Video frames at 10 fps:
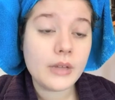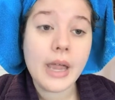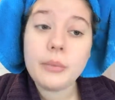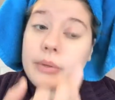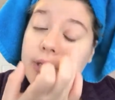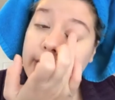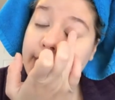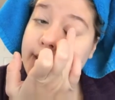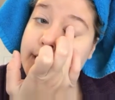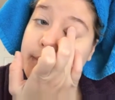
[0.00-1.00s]
I really
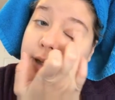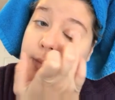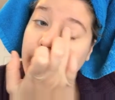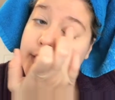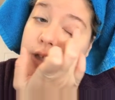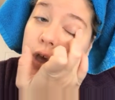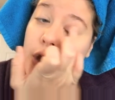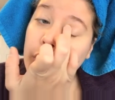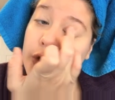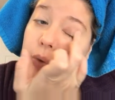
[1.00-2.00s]
like these smudge pots.
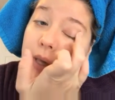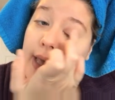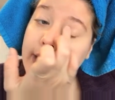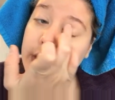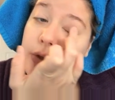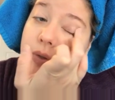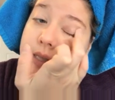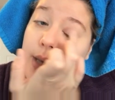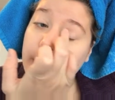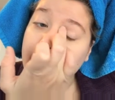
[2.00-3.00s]
You can use
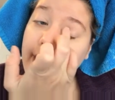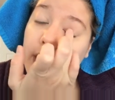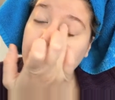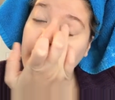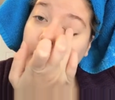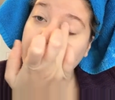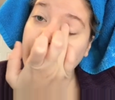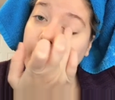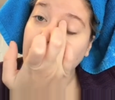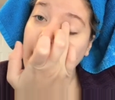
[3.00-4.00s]
them without a
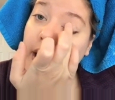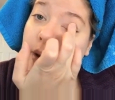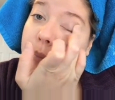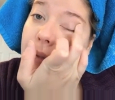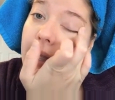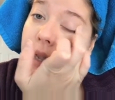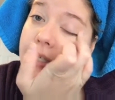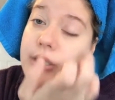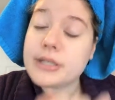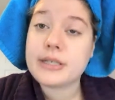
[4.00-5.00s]
primer. I'm
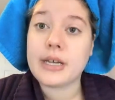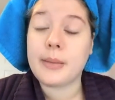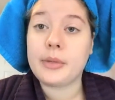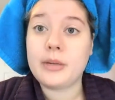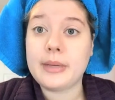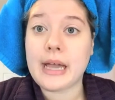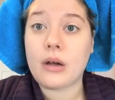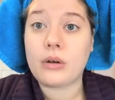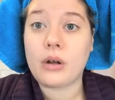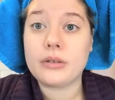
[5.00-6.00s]
going to be
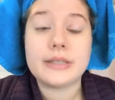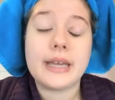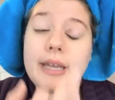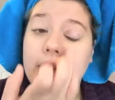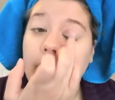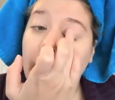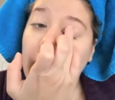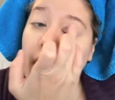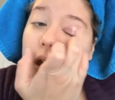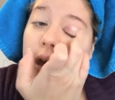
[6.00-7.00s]
out all day.
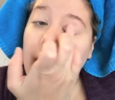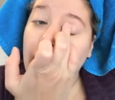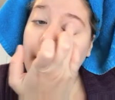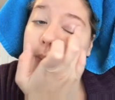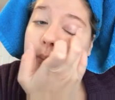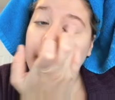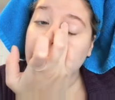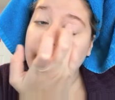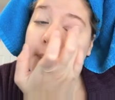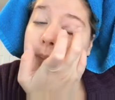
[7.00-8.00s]

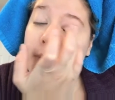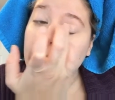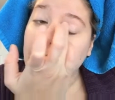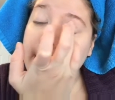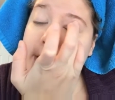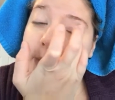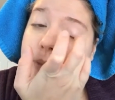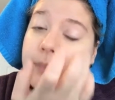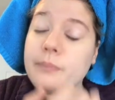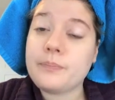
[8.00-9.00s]
My
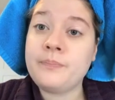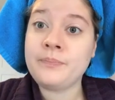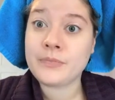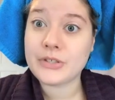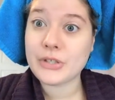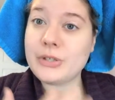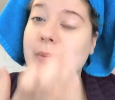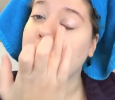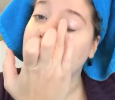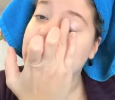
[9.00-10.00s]
husband, excuse
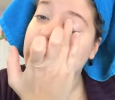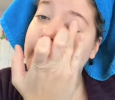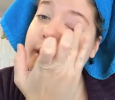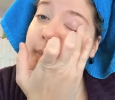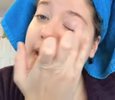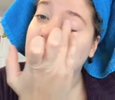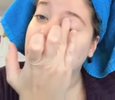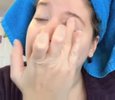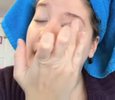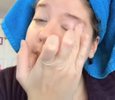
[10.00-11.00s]
me, my husband is picking
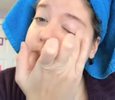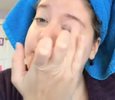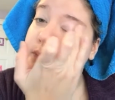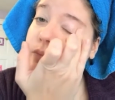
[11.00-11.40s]
me up